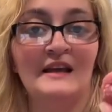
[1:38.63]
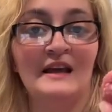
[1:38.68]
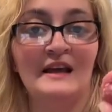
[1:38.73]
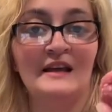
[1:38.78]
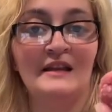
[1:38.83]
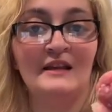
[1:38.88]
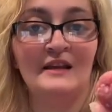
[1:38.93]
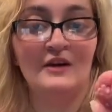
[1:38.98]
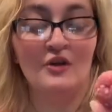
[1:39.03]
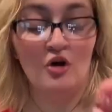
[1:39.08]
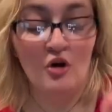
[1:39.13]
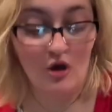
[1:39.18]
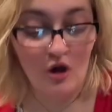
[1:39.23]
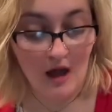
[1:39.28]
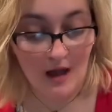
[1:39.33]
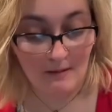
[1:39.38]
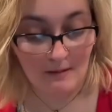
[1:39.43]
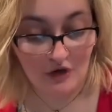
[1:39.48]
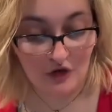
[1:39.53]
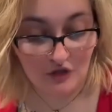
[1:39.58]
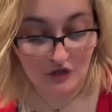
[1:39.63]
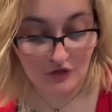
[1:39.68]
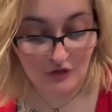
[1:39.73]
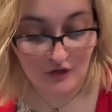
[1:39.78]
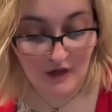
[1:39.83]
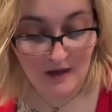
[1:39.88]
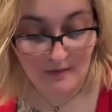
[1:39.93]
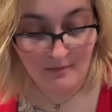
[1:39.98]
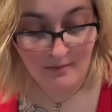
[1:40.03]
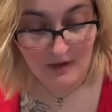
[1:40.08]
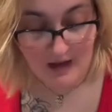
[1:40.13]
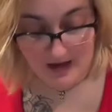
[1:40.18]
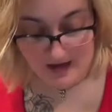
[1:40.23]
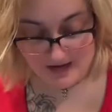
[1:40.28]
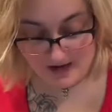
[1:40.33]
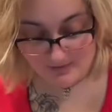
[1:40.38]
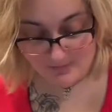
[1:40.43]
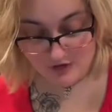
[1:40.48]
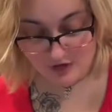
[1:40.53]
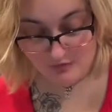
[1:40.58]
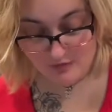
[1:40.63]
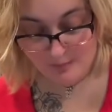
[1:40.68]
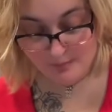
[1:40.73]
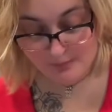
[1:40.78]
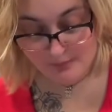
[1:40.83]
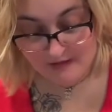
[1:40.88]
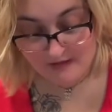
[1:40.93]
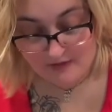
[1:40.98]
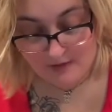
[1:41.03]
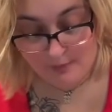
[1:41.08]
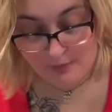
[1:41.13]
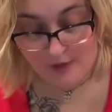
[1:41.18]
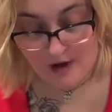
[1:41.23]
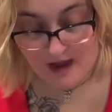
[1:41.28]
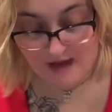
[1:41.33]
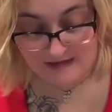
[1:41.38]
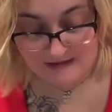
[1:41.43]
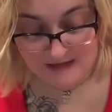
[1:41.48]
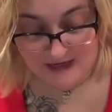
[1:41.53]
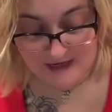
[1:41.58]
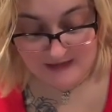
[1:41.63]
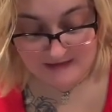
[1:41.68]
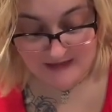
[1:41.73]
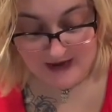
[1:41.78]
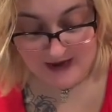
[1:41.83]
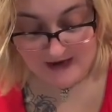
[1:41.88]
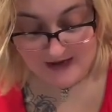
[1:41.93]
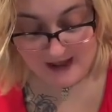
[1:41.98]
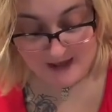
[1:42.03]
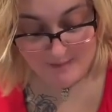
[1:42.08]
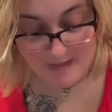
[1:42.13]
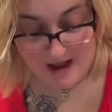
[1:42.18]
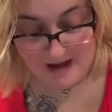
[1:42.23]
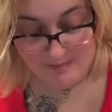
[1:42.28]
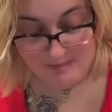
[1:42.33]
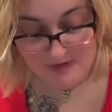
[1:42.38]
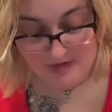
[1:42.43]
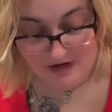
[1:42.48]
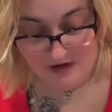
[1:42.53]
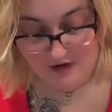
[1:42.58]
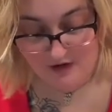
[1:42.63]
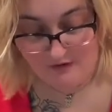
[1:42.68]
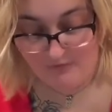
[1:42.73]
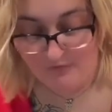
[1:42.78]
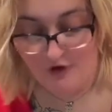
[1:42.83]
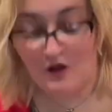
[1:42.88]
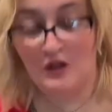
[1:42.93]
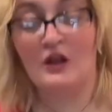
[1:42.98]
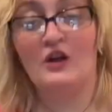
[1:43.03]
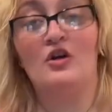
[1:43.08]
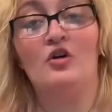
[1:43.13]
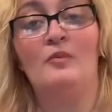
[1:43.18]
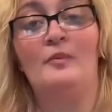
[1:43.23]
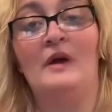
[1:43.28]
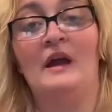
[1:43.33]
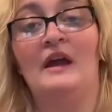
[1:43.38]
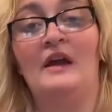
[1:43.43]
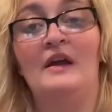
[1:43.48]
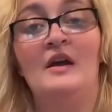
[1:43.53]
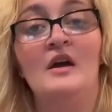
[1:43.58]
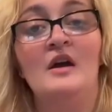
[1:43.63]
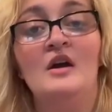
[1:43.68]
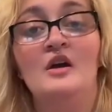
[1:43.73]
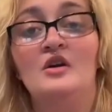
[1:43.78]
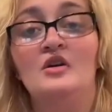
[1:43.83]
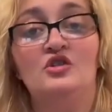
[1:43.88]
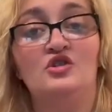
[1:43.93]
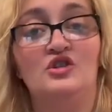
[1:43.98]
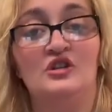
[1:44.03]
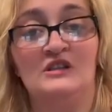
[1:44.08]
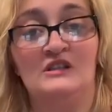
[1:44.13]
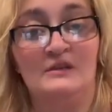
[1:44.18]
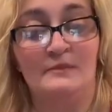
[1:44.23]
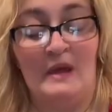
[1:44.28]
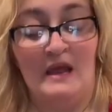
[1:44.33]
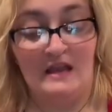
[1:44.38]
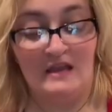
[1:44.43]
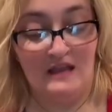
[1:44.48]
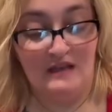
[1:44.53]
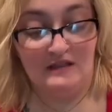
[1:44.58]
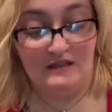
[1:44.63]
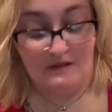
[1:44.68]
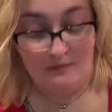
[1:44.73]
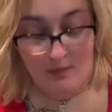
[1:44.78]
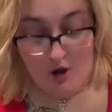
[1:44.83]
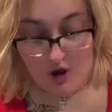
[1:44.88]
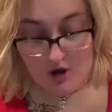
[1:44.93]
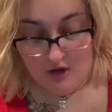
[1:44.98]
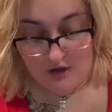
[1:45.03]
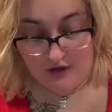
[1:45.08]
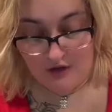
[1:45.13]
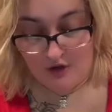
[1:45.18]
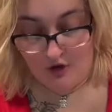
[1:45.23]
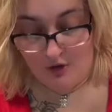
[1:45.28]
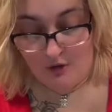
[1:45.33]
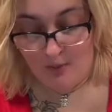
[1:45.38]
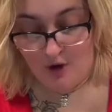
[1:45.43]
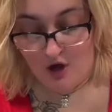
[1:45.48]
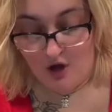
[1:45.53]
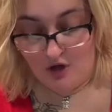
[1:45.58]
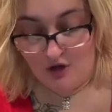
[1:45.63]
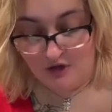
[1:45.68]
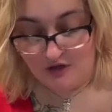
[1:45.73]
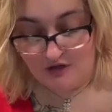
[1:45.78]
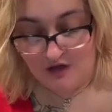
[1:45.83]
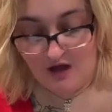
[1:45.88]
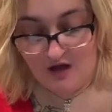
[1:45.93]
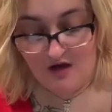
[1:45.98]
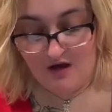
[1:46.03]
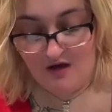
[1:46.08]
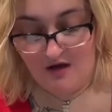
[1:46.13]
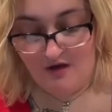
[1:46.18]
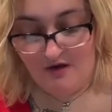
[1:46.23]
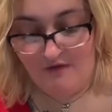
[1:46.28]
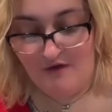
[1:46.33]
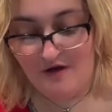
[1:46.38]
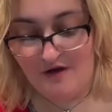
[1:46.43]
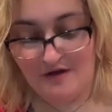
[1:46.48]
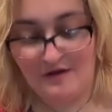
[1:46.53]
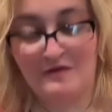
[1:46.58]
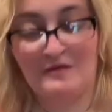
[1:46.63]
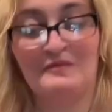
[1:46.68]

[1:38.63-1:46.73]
and little I'm going to do them. And I'm going to repeat the process. And I might be here for a little bit just making small little balls of...